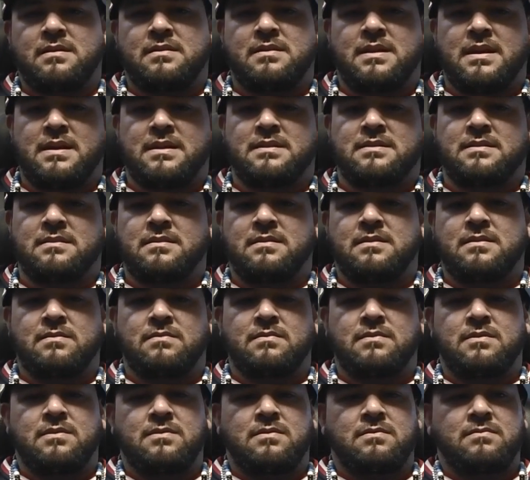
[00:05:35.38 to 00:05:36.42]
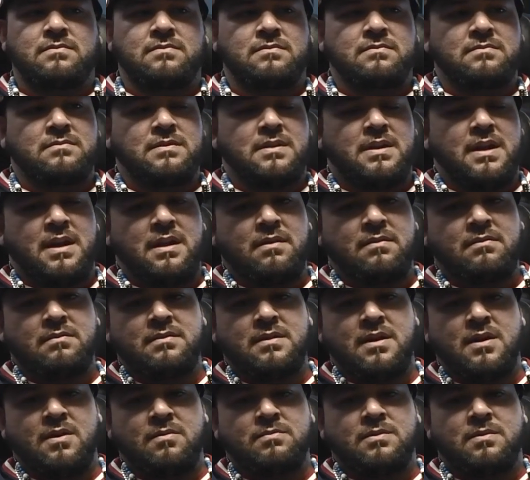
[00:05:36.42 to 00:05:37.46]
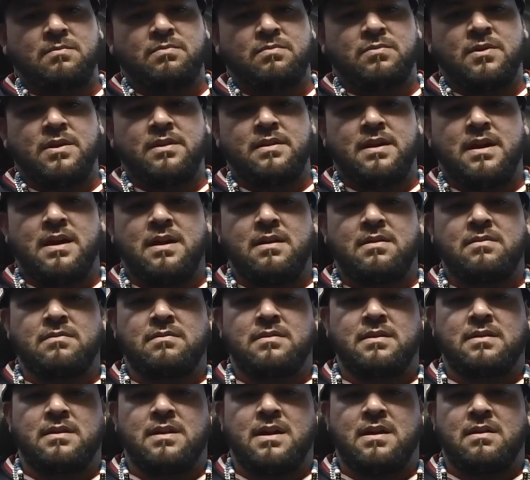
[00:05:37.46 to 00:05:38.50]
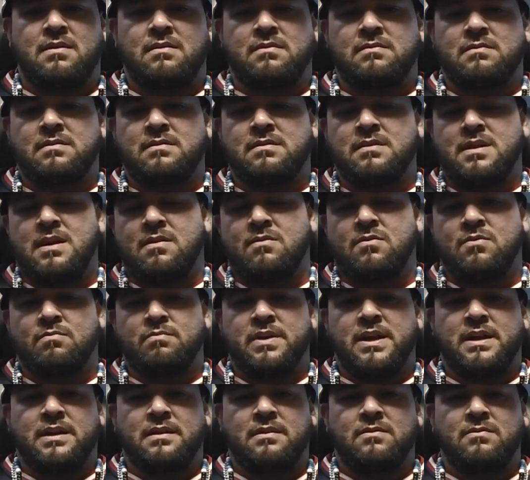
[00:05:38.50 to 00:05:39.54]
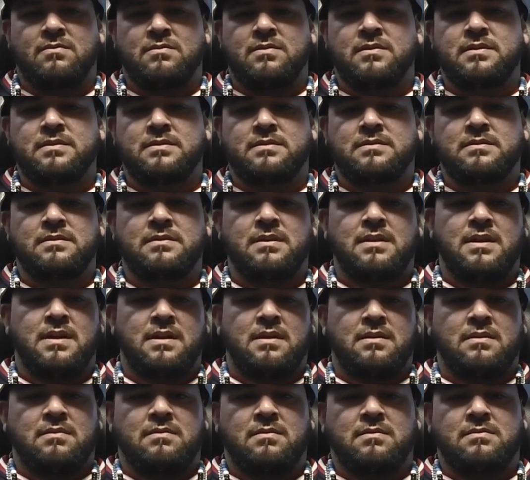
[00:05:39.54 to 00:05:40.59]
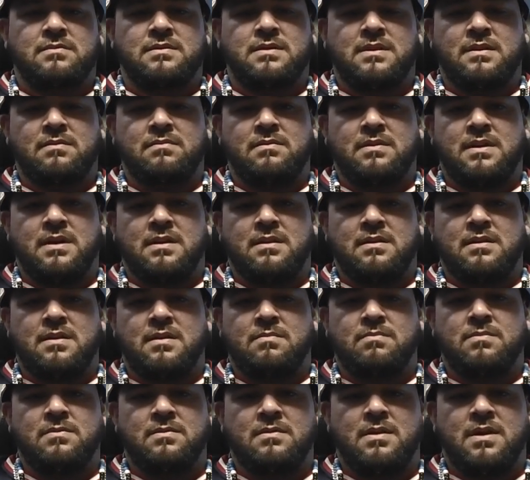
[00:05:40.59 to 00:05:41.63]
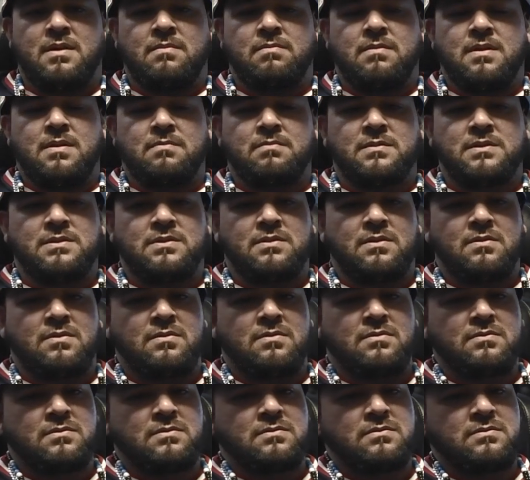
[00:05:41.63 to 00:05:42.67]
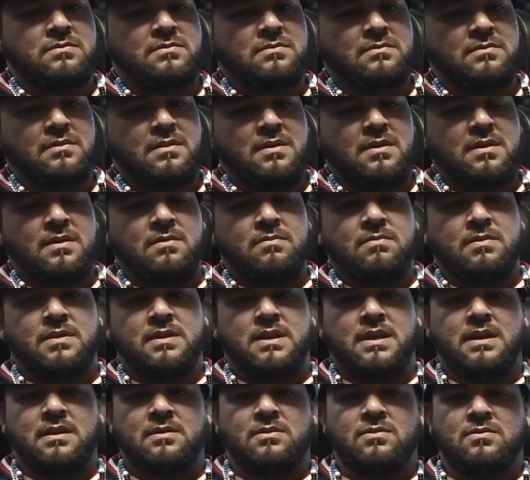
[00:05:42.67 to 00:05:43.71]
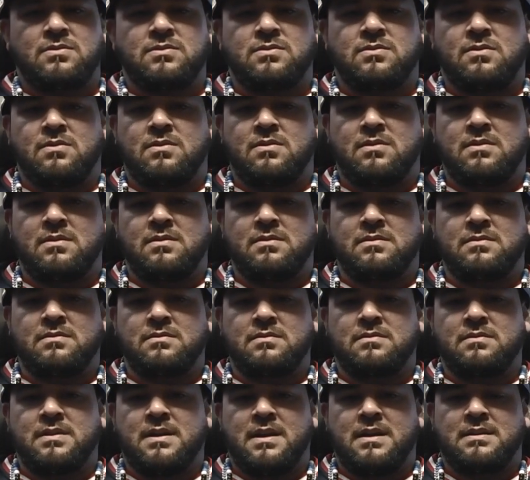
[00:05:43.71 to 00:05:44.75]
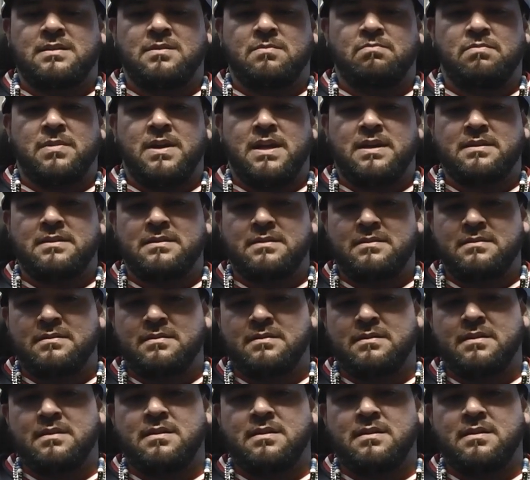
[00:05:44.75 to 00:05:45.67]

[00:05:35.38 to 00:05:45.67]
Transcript: Thanks to them, came help the brother out, and now we're making noise. You know what I'm saying? We got a couple upcoming shows with Quinto Sol. That's a blessing.